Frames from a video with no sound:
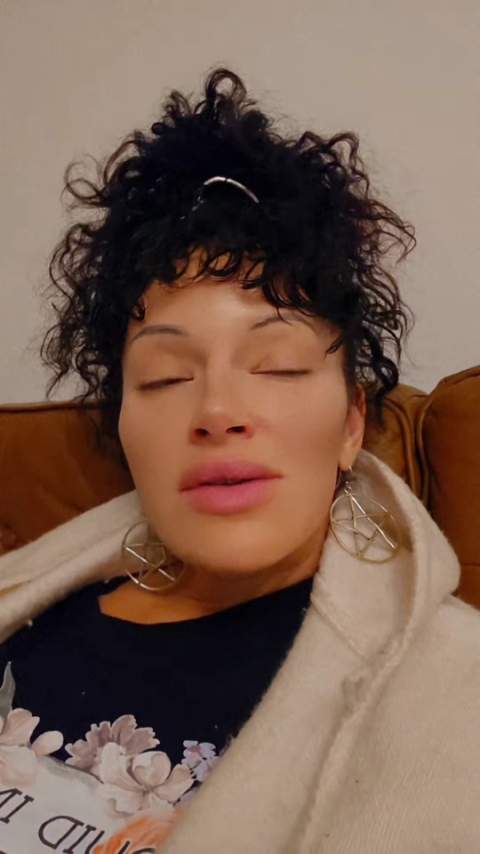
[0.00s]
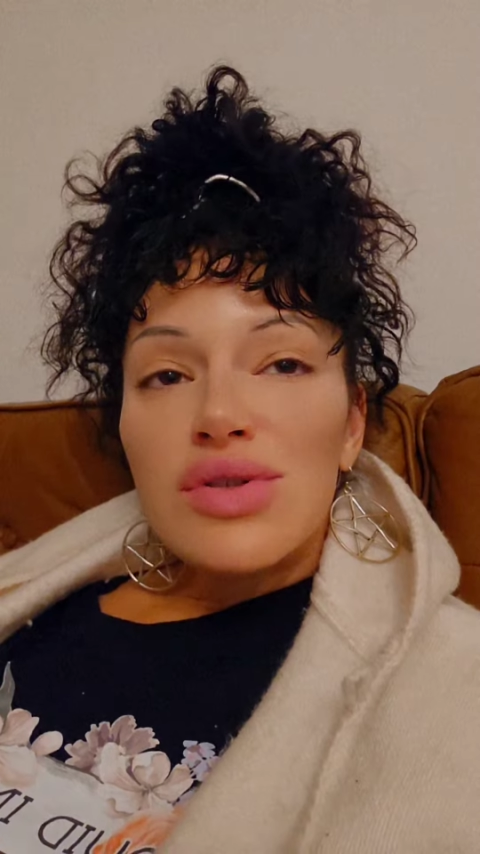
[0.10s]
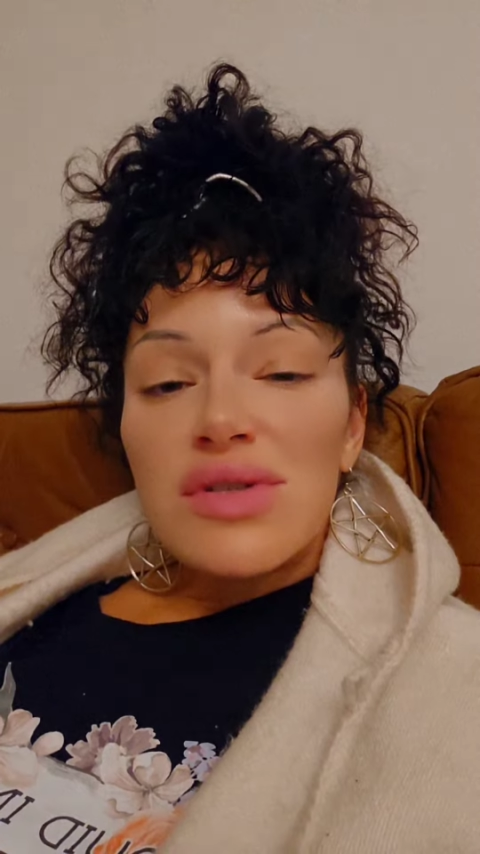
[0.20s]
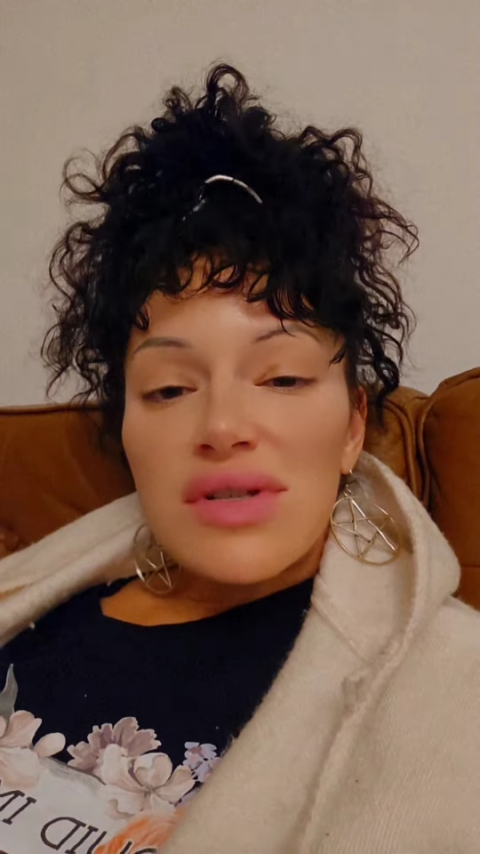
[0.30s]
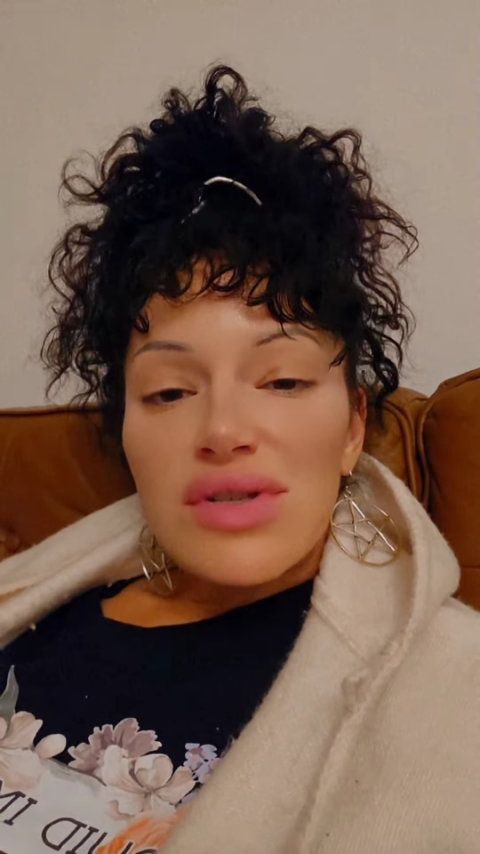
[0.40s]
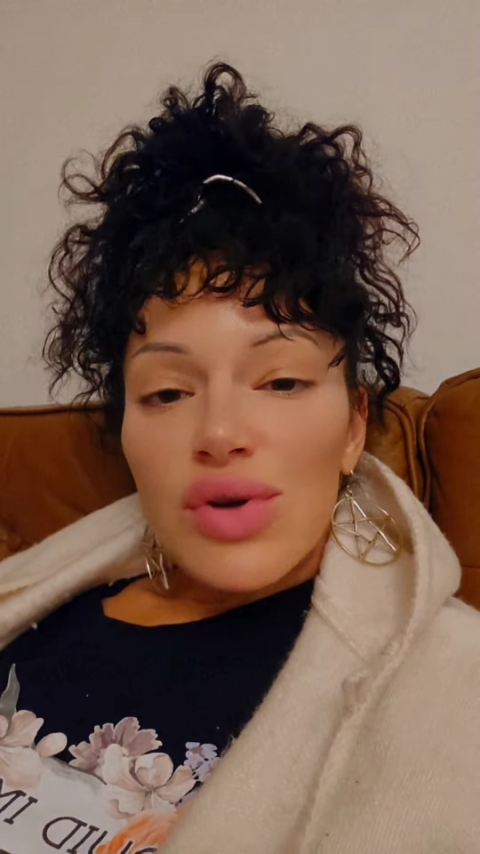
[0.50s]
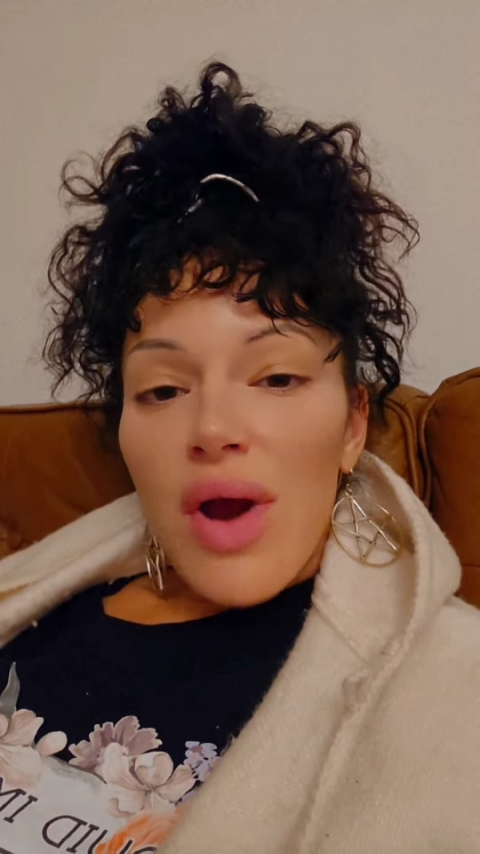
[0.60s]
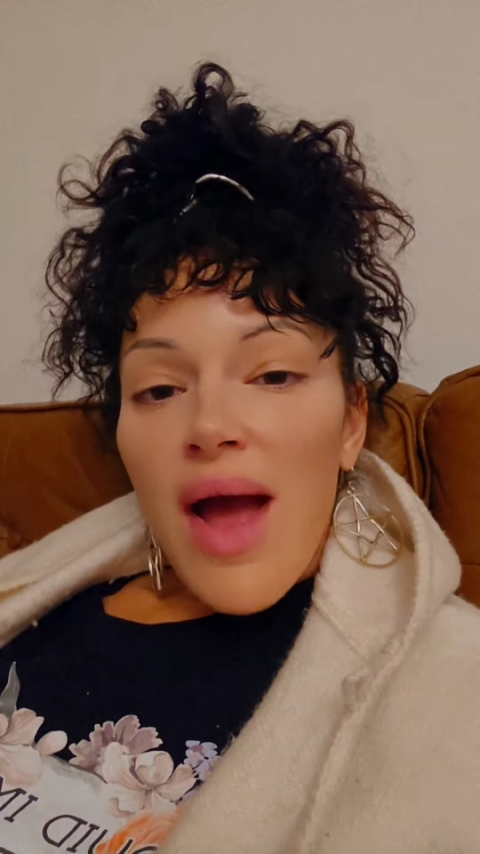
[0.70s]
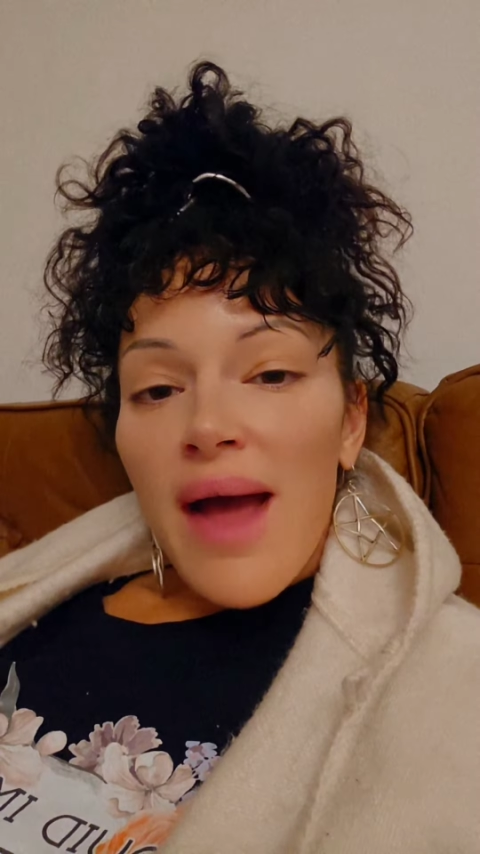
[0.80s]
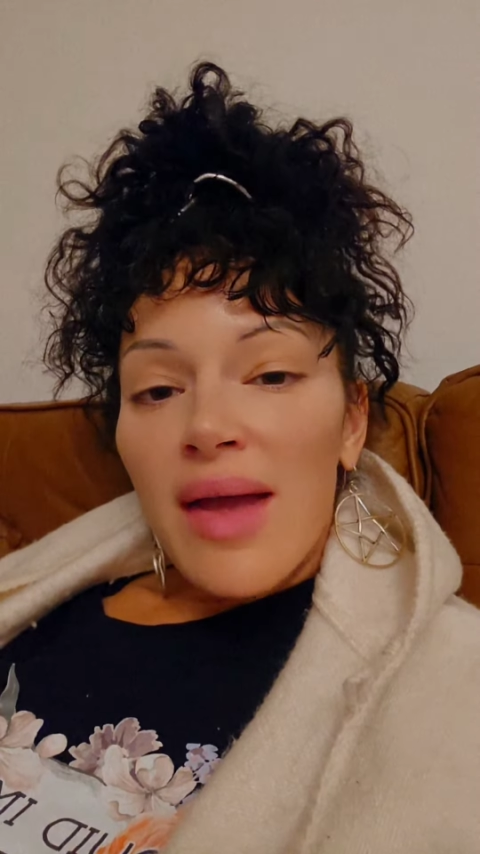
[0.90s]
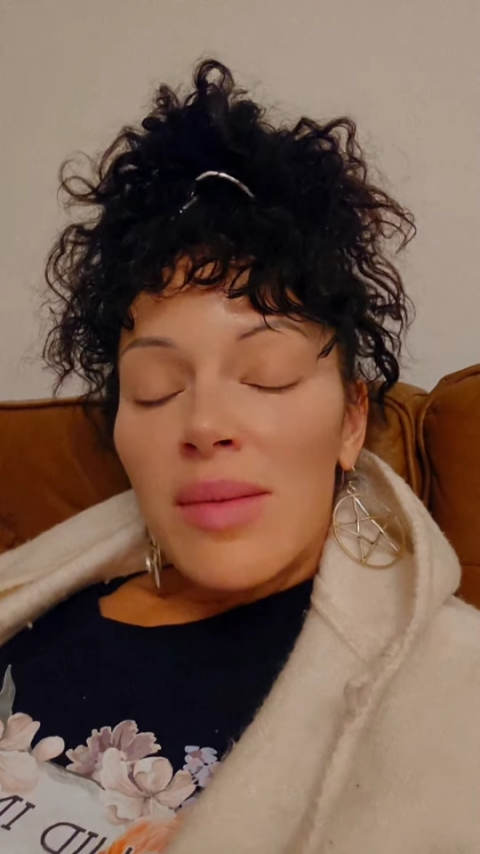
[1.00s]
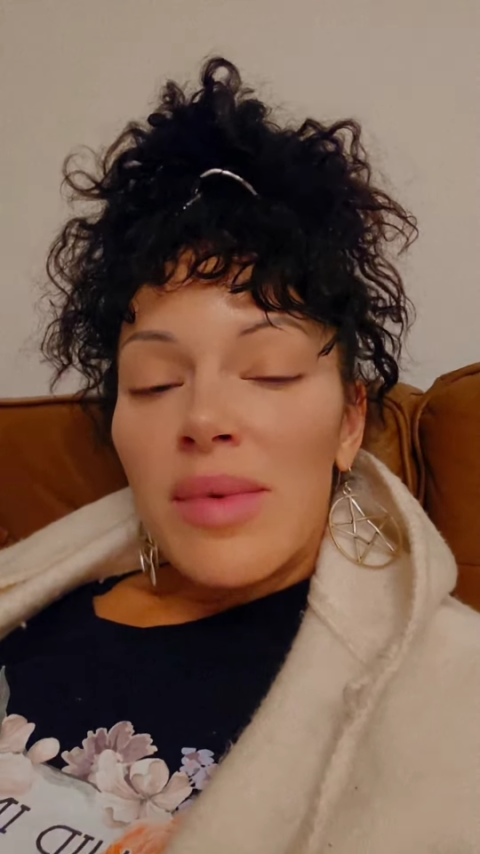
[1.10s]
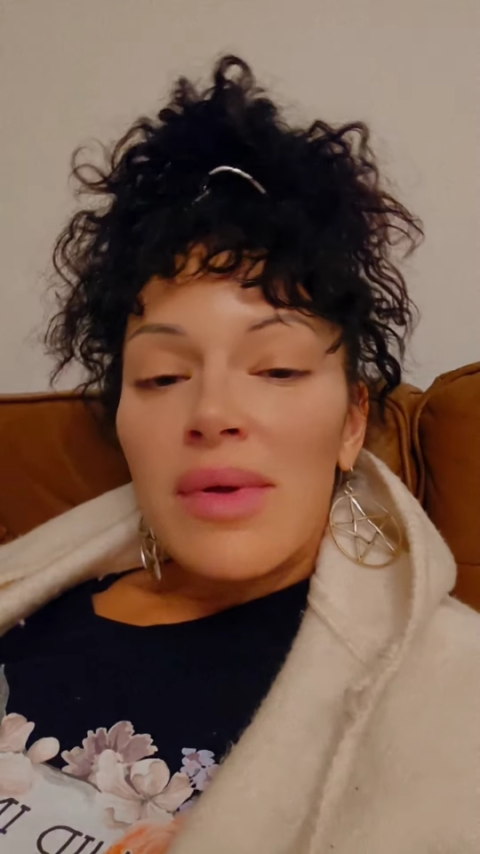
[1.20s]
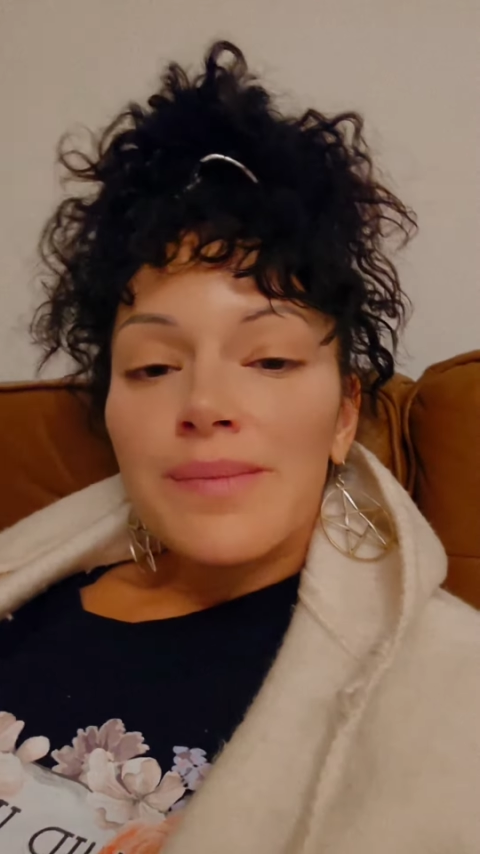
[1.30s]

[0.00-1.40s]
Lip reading: to describe